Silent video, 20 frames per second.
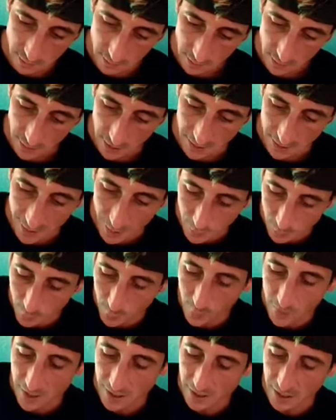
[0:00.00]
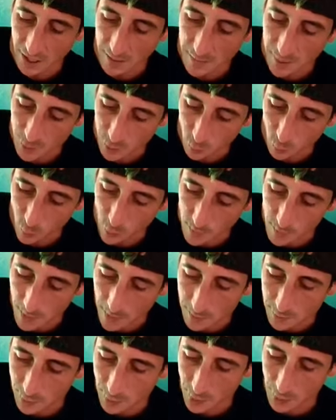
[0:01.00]
At some point, is how much warm
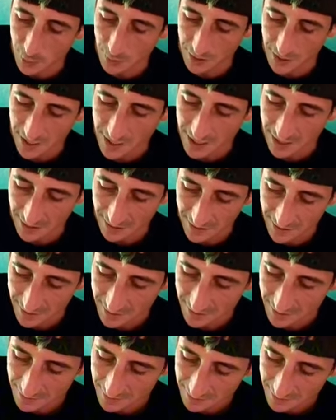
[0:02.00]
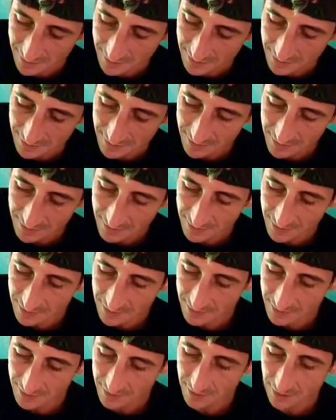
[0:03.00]
up do you need?
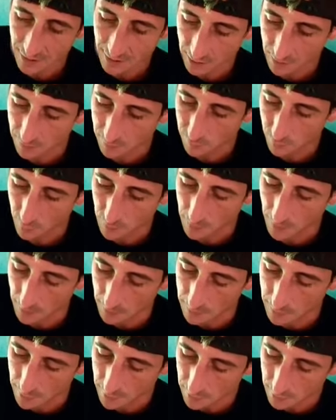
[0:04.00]
Enough warm up.